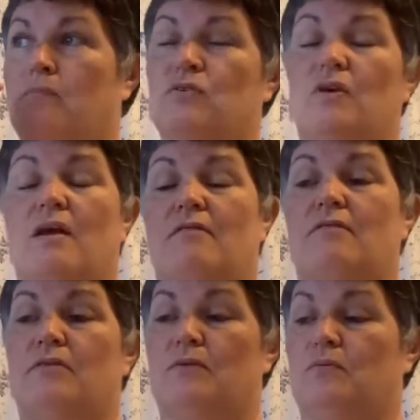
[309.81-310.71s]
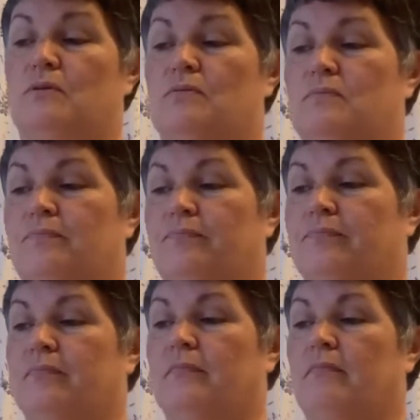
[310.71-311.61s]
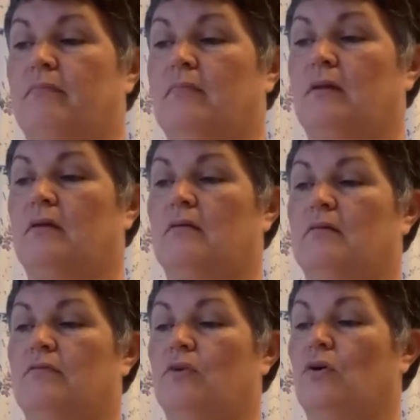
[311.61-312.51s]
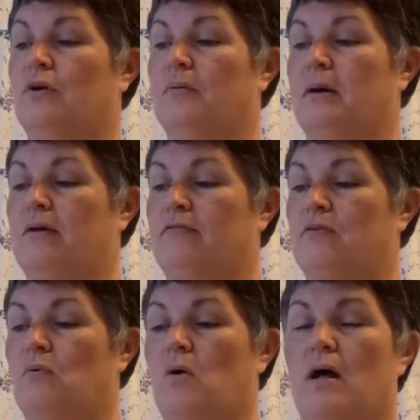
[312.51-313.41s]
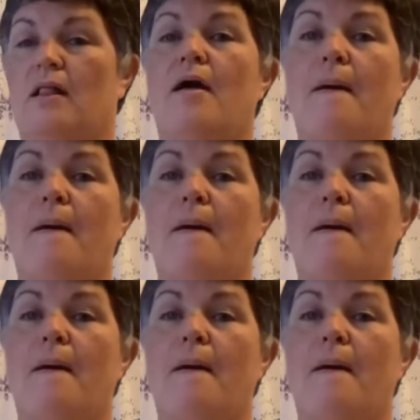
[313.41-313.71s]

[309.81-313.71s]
So everything was forgotten about for a while.